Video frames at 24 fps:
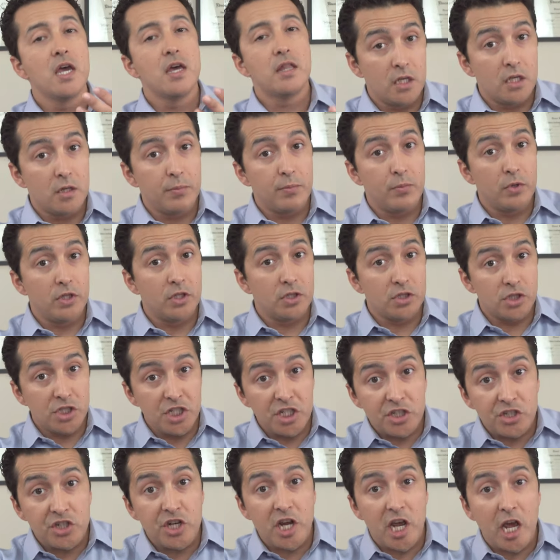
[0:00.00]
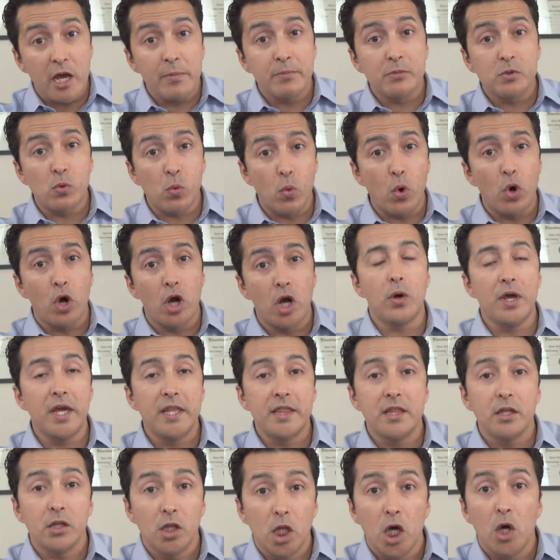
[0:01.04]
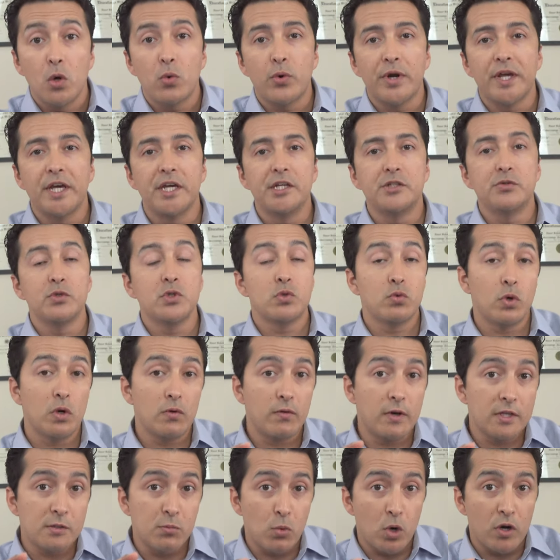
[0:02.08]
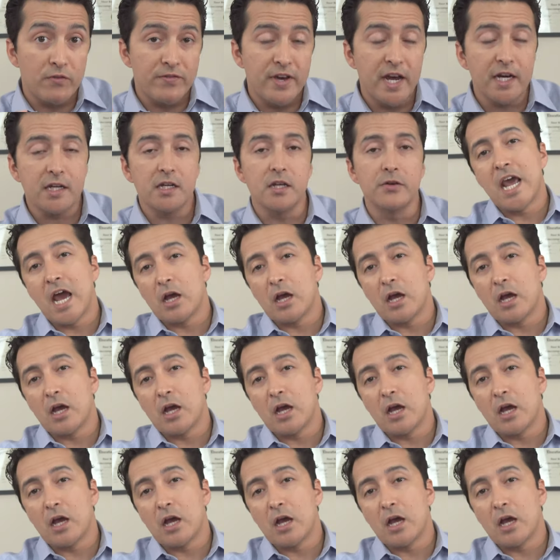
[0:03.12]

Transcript: the CGMs were in the low range, which one was more effective.